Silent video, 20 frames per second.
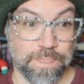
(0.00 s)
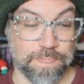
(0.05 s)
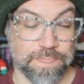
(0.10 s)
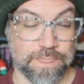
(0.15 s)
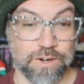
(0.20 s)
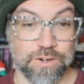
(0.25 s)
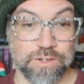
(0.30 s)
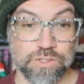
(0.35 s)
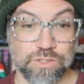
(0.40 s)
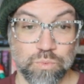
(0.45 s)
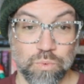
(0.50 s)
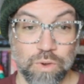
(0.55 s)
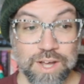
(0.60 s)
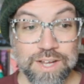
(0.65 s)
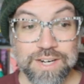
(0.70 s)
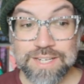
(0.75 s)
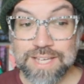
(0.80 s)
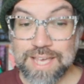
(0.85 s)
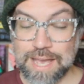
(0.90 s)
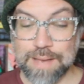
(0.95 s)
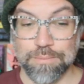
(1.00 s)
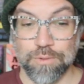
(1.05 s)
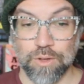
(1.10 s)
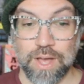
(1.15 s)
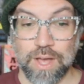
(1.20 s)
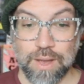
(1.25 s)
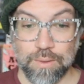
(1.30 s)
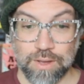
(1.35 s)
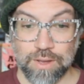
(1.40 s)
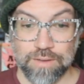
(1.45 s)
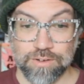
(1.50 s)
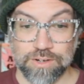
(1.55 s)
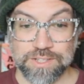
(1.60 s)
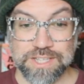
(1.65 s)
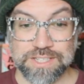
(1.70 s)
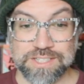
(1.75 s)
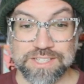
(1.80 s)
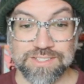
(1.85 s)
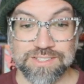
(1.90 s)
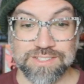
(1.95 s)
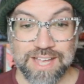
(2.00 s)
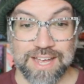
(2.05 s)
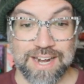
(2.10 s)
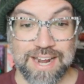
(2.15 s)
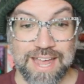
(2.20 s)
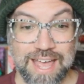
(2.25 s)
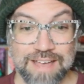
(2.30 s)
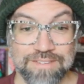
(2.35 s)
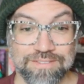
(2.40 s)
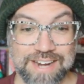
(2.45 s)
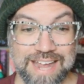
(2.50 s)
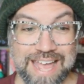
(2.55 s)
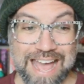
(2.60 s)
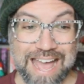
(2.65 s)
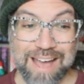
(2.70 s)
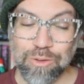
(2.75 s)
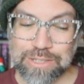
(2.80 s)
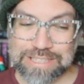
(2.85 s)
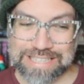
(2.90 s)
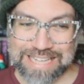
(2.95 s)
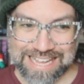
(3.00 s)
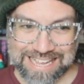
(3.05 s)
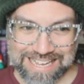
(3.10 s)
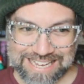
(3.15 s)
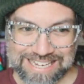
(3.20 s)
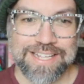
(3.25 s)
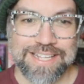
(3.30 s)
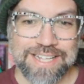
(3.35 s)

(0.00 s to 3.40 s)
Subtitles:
There is one camel, however, that does not have an outline.